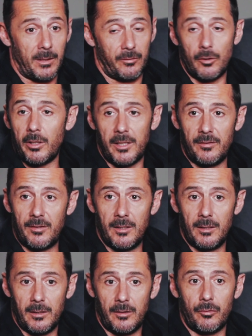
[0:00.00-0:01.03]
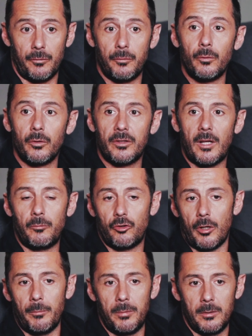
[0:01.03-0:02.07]
It's not easy, it's a full-time
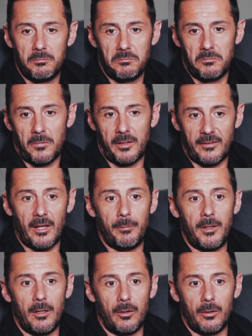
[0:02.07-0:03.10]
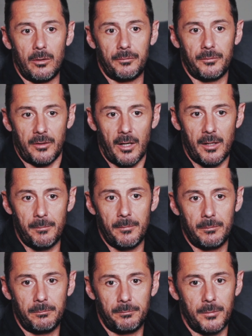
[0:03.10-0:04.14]
job. It takes me a lot of time,
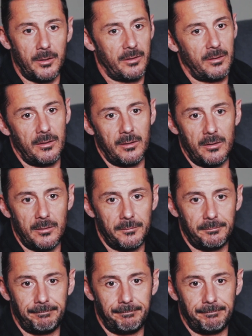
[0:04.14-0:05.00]
but uh,